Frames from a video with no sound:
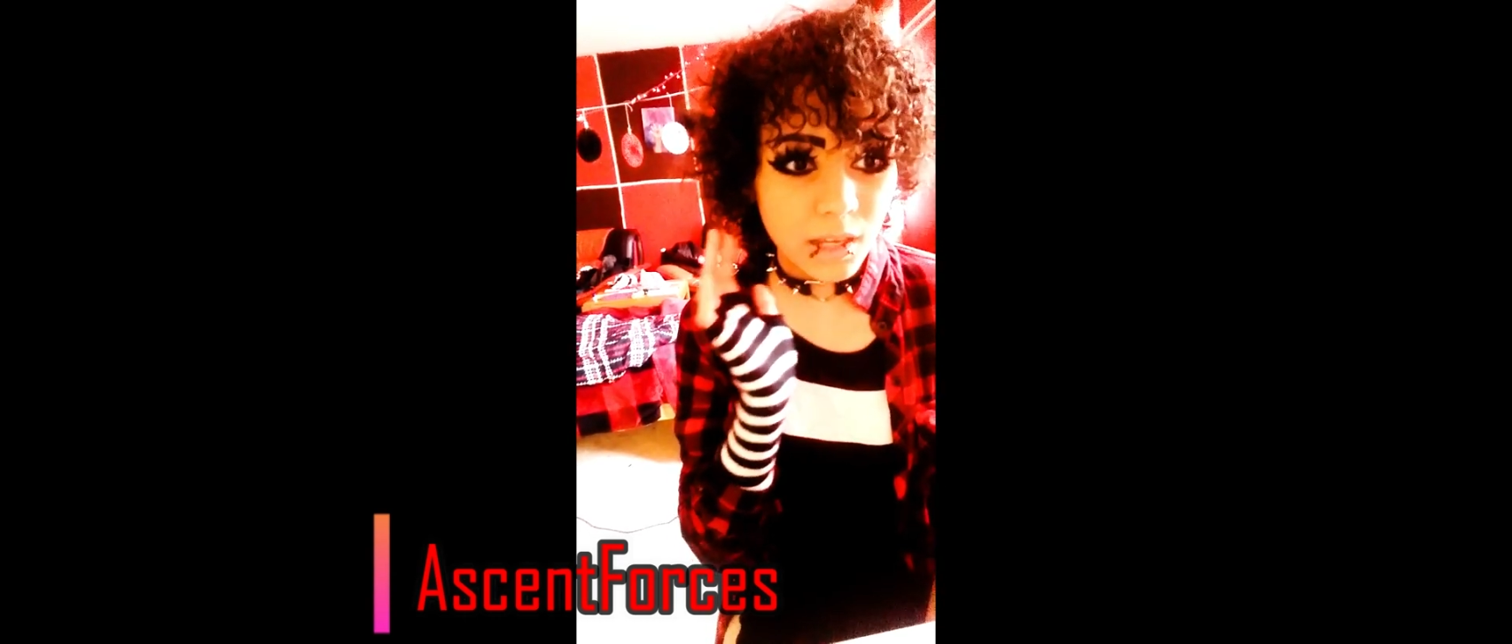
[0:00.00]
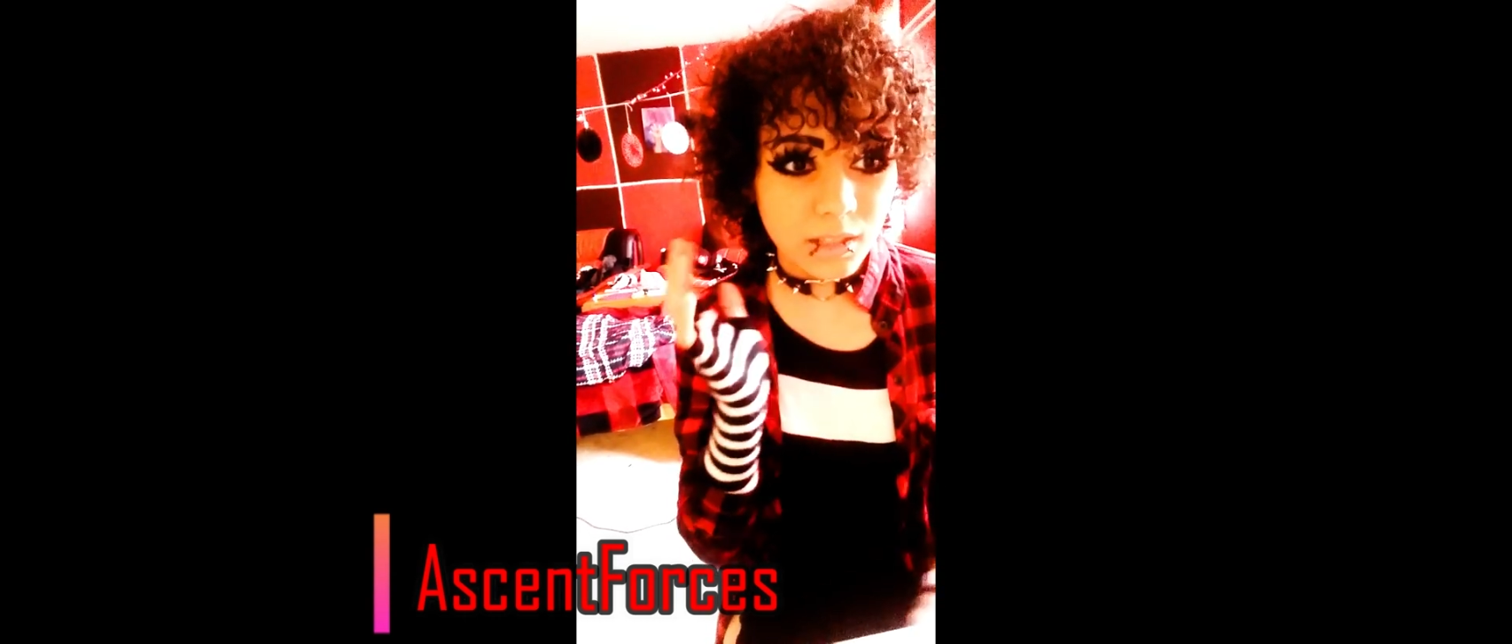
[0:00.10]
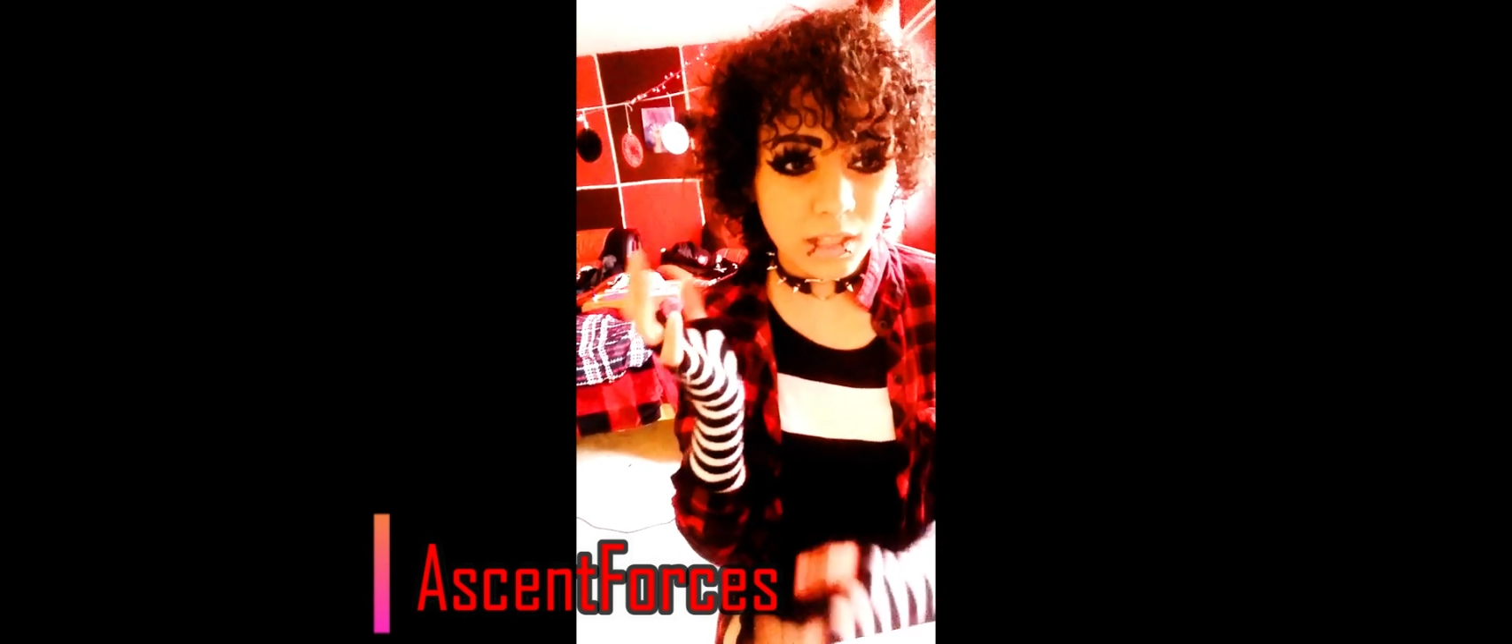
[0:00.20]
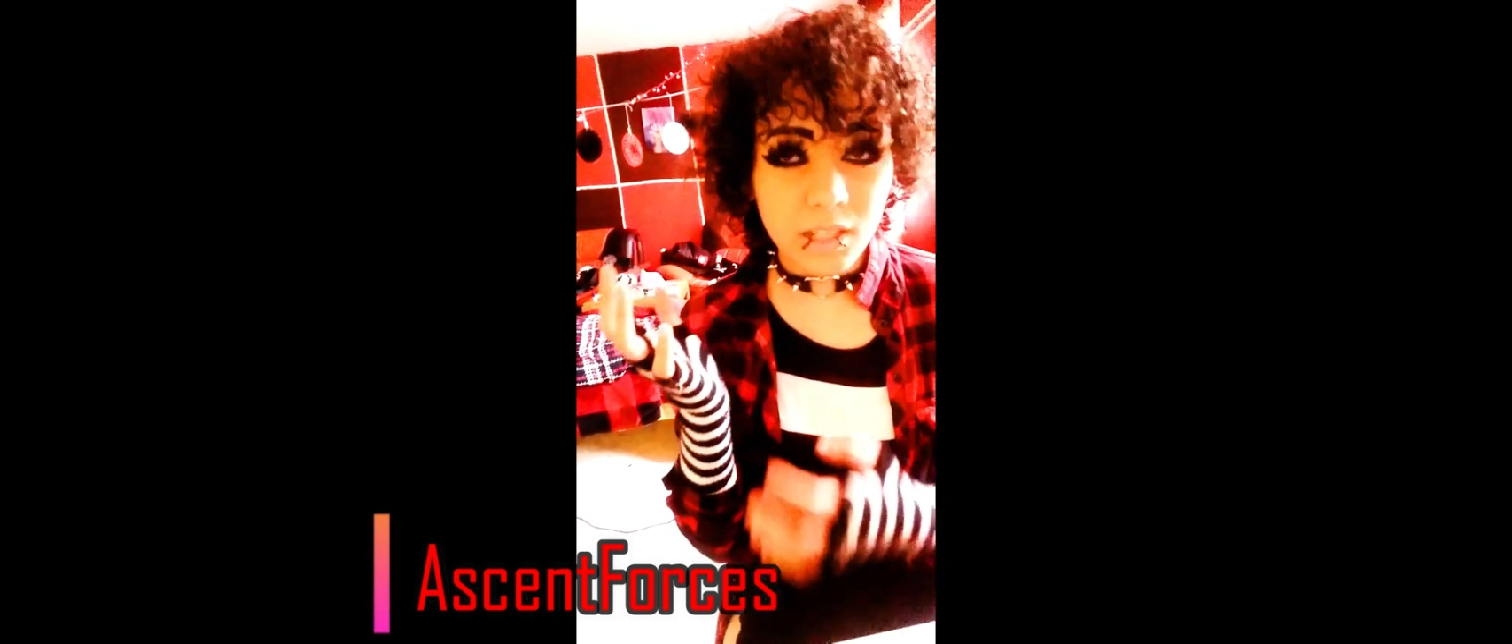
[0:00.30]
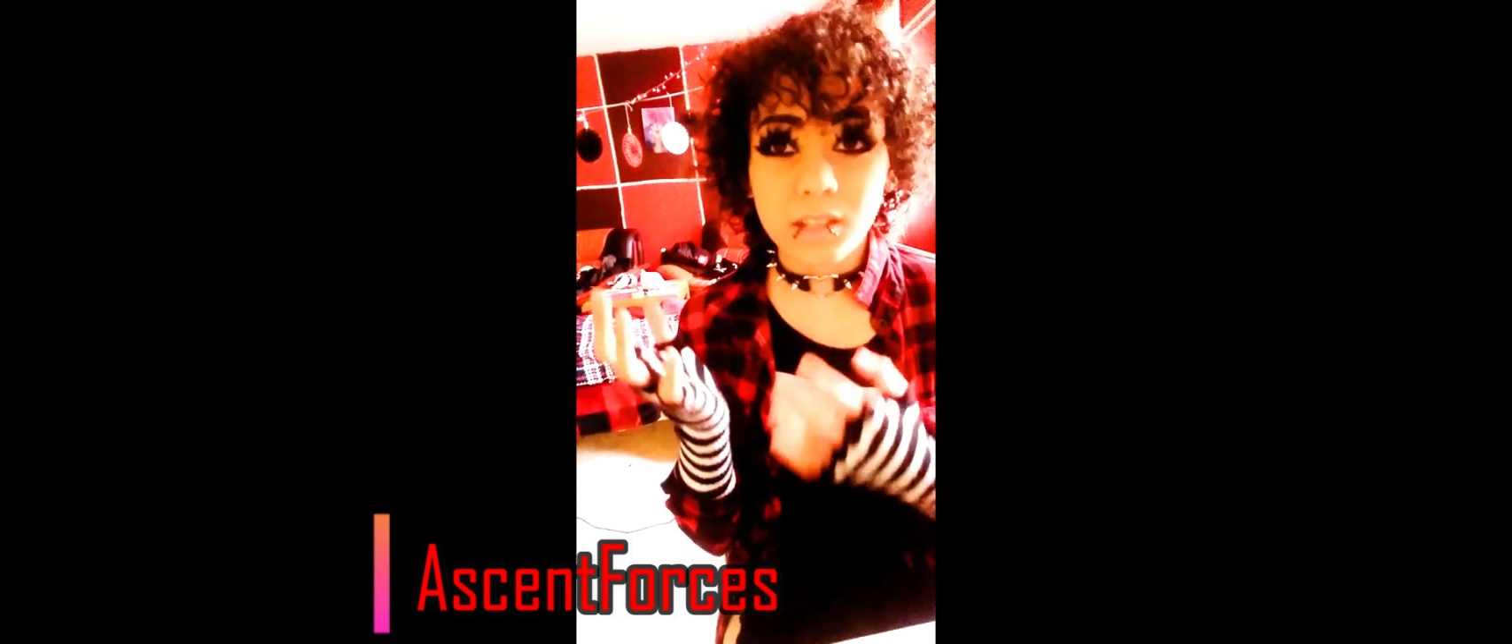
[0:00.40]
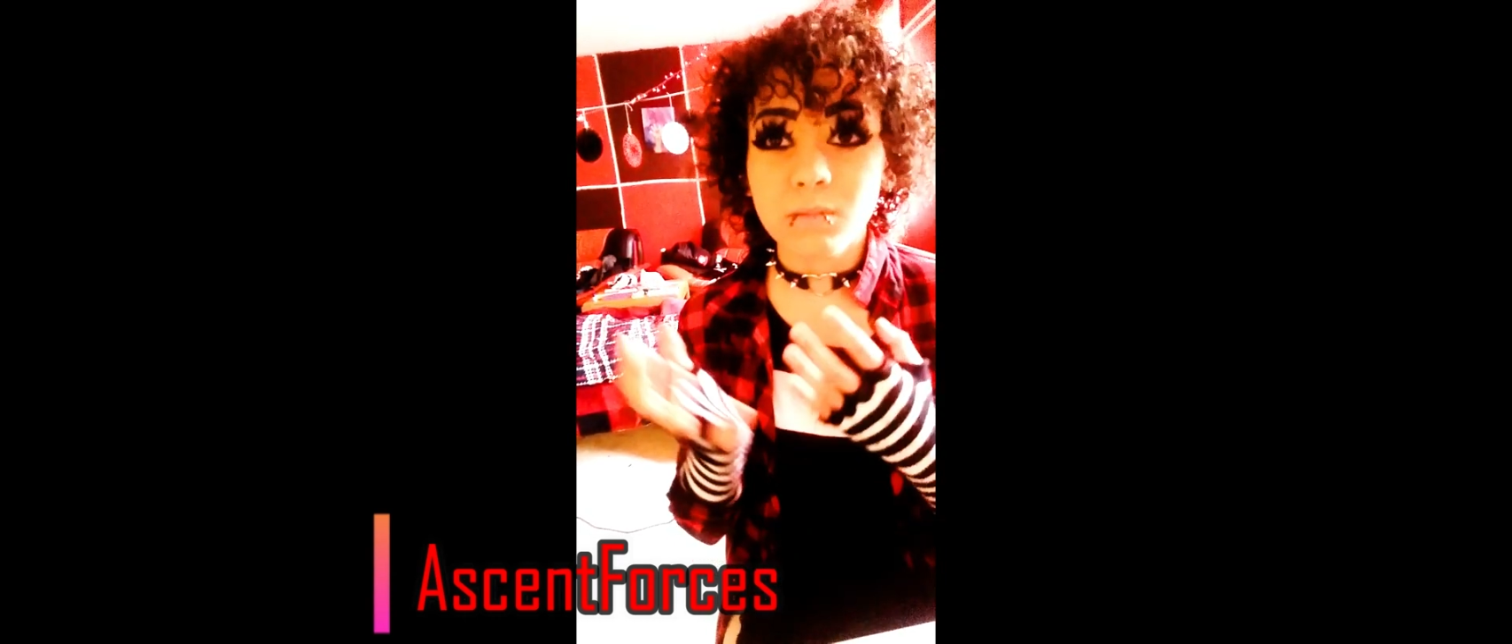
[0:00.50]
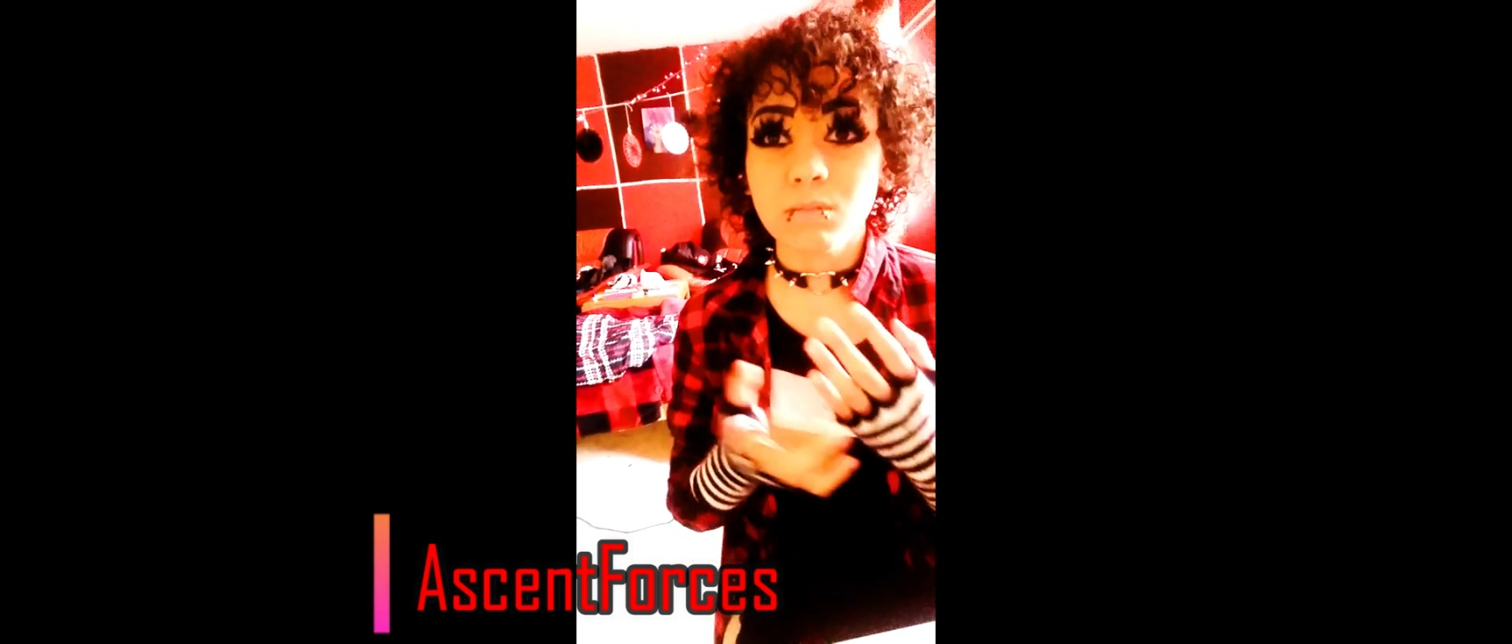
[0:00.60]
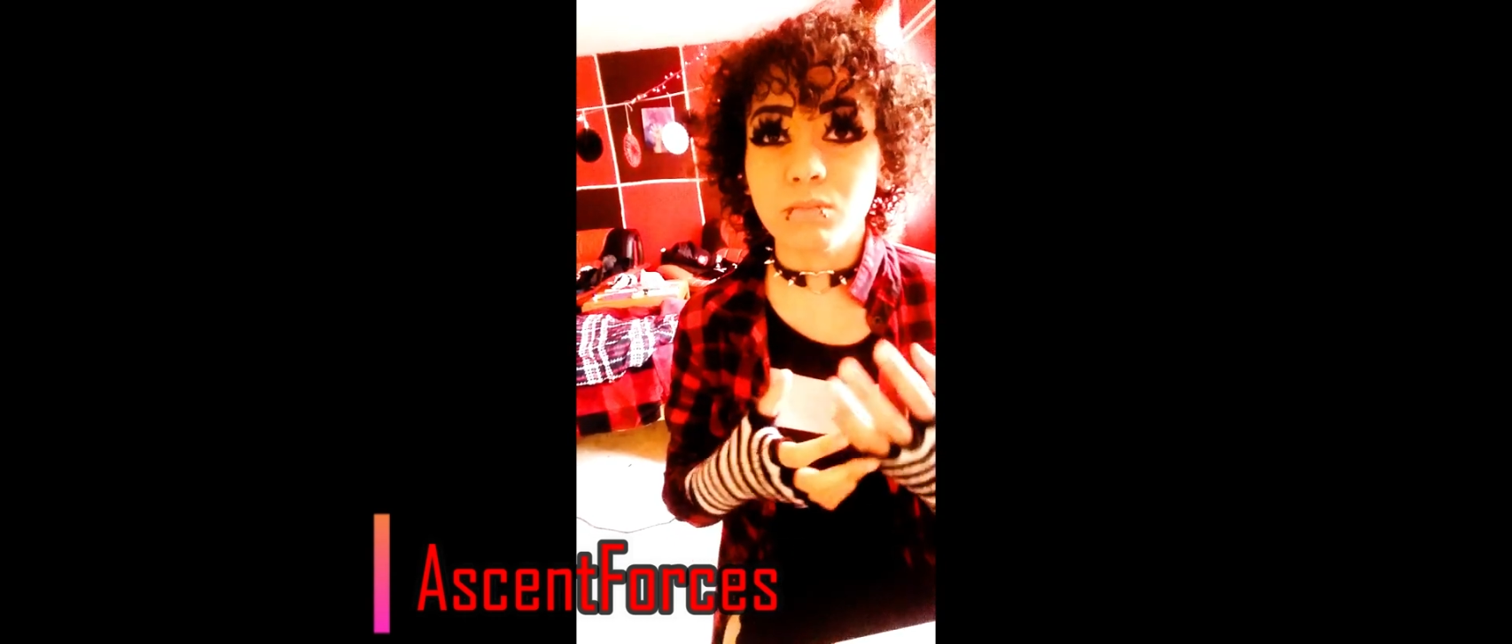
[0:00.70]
and, like,